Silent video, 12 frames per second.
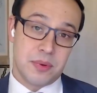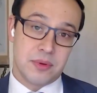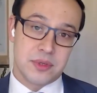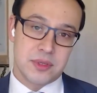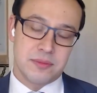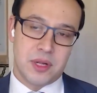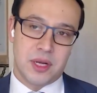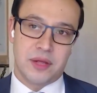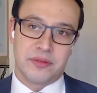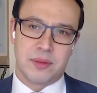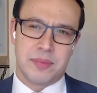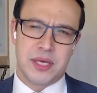Well, a lot
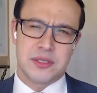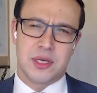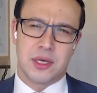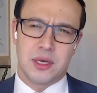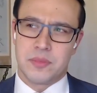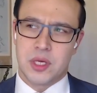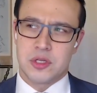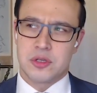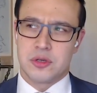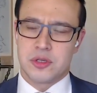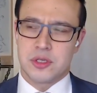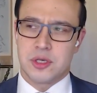of the basic
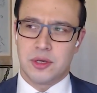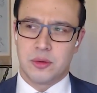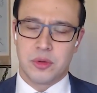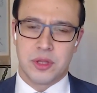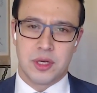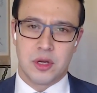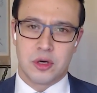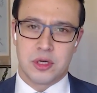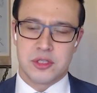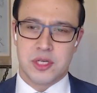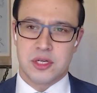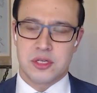issues within
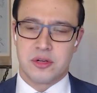localization,